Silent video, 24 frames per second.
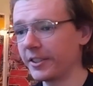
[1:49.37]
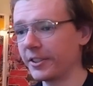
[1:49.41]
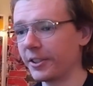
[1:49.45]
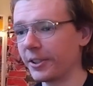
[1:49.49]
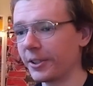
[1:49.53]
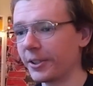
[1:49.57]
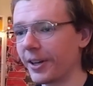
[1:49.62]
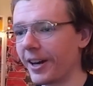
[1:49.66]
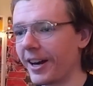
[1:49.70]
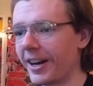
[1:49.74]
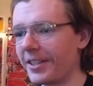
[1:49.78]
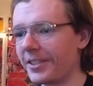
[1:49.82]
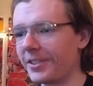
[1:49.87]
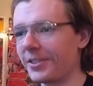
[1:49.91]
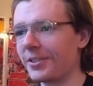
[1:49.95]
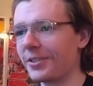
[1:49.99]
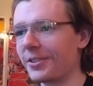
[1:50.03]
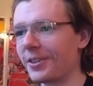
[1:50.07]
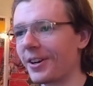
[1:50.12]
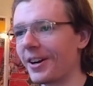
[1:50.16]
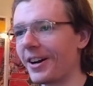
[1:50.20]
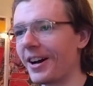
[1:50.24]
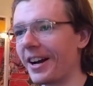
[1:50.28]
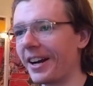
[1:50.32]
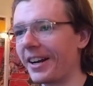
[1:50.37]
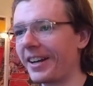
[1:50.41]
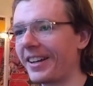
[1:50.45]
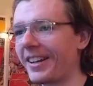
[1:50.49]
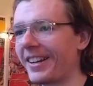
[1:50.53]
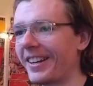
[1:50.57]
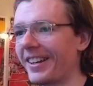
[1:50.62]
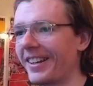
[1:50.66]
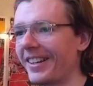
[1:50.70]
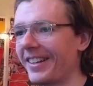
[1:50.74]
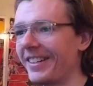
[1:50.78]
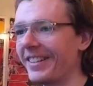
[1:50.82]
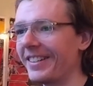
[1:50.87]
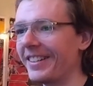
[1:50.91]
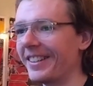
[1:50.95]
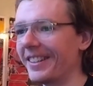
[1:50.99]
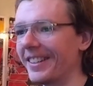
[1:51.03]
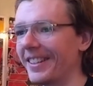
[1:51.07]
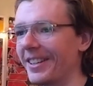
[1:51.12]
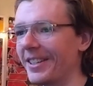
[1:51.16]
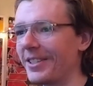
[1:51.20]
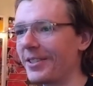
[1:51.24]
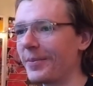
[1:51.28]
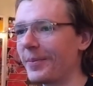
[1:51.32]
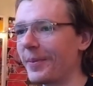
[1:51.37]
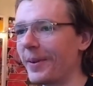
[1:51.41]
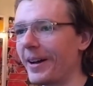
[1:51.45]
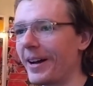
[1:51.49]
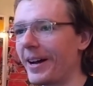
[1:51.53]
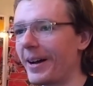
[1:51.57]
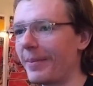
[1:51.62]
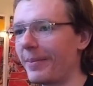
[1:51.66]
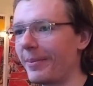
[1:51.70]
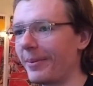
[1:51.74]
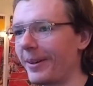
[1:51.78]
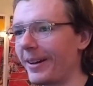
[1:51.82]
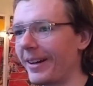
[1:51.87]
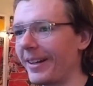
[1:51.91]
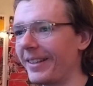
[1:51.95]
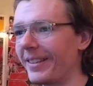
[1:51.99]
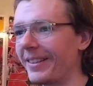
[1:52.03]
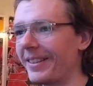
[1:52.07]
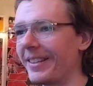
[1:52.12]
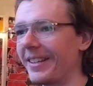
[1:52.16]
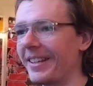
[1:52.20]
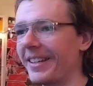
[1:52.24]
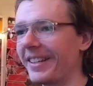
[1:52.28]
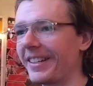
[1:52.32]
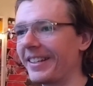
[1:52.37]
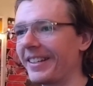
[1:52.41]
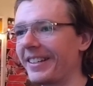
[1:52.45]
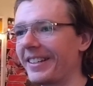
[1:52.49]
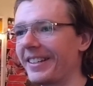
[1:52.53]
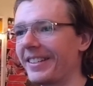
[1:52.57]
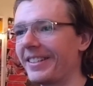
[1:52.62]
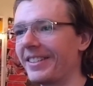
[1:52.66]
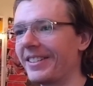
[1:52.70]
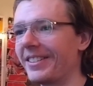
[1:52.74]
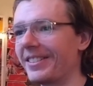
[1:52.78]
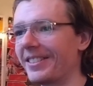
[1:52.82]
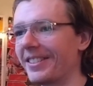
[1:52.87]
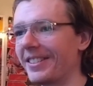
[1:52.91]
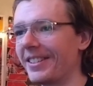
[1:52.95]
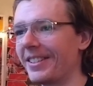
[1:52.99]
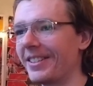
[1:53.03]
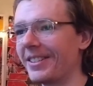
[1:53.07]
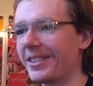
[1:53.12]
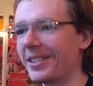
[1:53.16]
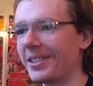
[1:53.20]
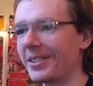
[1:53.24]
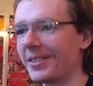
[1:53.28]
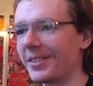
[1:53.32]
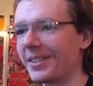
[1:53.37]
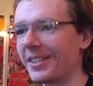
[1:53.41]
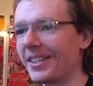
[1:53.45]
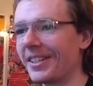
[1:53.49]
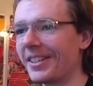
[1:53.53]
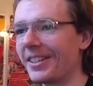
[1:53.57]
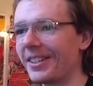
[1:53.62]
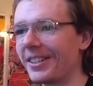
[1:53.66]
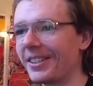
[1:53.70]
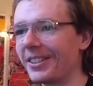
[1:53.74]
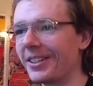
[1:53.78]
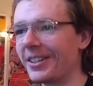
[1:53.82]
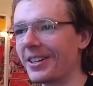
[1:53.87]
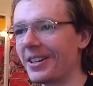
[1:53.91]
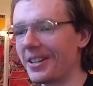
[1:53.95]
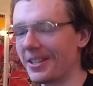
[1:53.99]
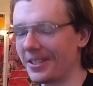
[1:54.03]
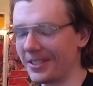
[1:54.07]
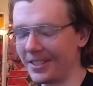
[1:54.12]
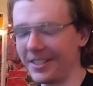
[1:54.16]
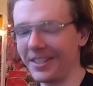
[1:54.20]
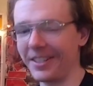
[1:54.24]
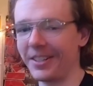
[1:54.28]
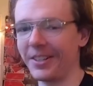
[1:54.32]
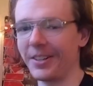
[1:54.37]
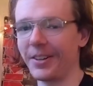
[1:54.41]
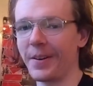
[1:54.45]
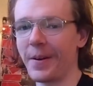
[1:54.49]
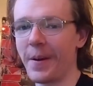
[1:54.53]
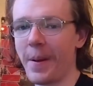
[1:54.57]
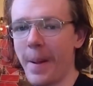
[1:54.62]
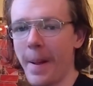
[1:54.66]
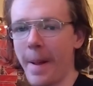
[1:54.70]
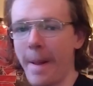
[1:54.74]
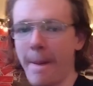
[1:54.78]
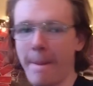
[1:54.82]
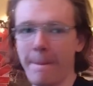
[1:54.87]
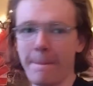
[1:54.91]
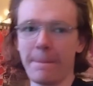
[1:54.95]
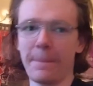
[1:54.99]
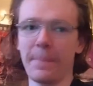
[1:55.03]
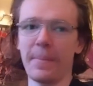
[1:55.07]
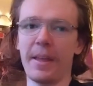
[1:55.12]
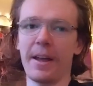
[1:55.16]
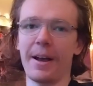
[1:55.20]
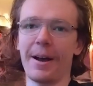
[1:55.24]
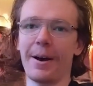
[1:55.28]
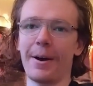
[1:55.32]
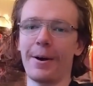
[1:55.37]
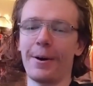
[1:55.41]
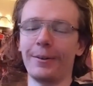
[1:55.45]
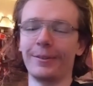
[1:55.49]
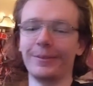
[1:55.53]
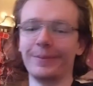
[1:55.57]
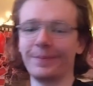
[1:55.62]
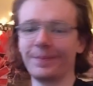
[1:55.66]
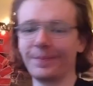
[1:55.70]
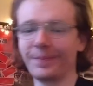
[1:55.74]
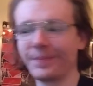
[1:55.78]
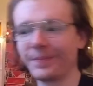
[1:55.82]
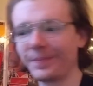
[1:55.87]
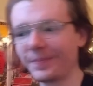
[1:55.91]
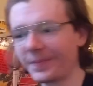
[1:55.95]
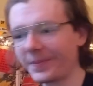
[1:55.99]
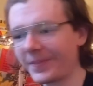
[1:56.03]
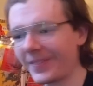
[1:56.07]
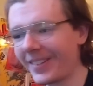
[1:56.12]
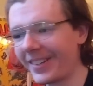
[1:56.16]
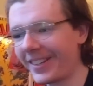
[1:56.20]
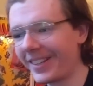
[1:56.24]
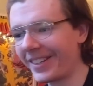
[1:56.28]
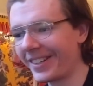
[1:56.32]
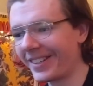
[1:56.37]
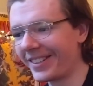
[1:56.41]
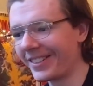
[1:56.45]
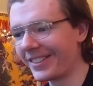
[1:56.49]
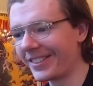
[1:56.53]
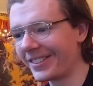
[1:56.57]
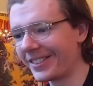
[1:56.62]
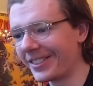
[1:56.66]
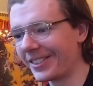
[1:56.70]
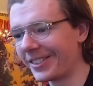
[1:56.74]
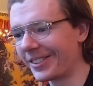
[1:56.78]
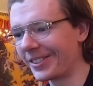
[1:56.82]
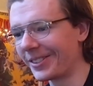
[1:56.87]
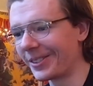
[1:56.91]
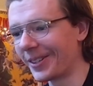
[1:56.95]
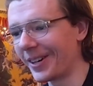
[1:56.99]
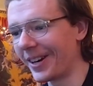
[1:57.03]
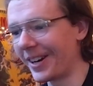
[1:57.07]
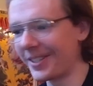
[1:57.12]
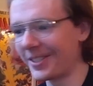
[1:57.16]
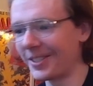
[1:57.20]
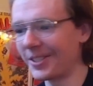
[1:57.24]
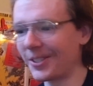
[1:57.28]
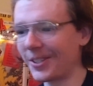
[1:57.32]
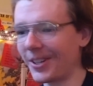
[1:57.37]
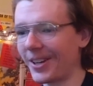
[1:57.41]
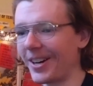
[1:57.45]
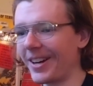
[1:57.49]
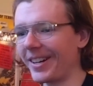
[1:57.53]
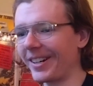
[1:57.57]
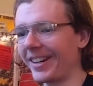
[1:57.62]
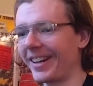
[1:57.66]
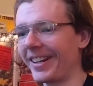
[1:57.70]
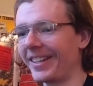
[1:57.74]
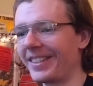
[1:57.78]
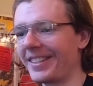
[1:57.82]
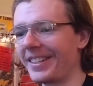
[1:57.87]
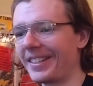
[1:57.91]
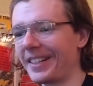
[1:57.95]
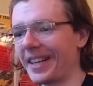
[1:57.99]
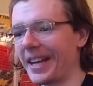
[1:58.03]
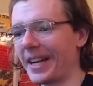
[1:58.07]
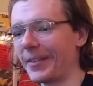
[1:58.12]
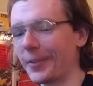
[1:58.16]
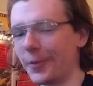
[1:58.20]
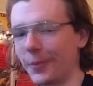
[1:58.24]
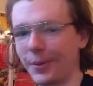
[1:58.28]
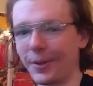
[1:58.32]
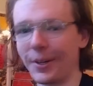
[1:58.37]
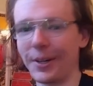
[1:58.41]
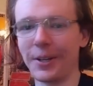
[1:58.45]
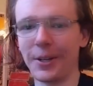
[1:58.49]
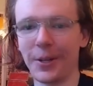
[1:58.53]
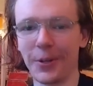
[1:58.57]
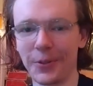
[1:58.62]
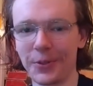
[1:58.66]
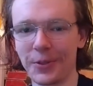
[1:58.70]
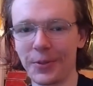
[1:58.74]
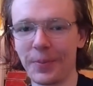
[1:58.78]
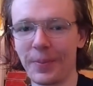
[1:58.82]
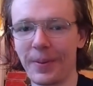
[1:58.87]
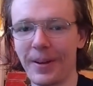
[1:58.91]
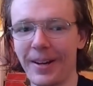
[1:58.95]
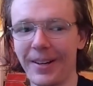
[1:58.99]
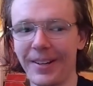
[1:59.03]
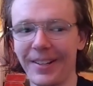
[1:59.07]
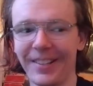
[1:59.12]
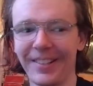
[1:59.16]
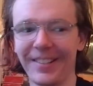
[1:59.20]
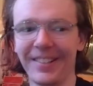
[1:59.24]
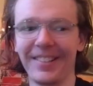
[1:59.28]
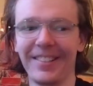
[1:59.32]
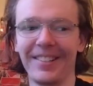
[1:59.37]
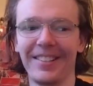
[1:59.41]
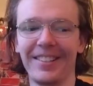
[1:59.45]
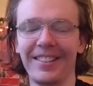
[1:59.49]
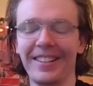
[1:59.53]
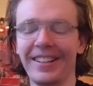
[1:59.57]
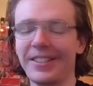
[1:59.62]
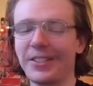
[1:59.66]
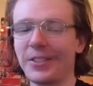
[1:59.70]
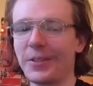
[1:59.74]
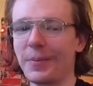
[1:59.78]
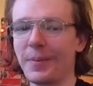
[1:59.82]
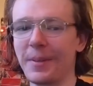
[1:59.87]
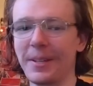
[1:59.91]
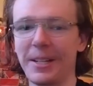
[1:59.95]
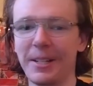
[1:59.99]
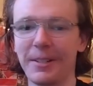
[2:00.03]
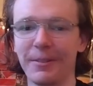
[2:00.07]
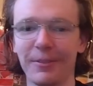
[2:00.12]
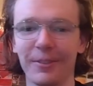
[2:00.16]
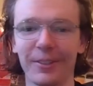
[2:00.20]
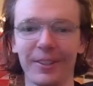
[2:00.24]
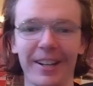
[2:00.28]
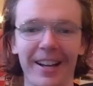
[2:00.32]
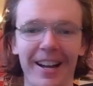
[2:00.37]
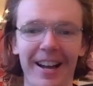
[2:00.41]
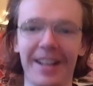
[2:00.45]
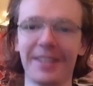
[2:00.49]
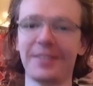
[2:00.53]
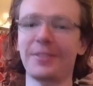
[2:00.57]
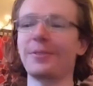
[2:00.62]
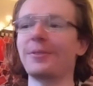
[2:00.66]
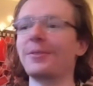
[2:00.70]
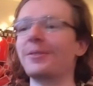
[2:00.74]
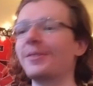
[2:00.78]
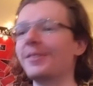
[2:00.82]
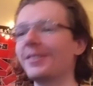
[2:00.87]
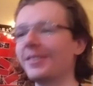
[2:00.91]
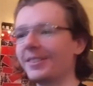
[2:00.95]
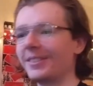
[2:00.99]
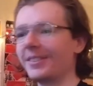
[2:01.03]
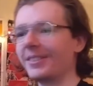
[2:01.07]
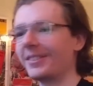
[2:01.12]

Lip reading: Der Eisendrache. This map I think is easily a god tier. Now, Der Eisendrache, I think everybody knows about it. It's a medieval castle.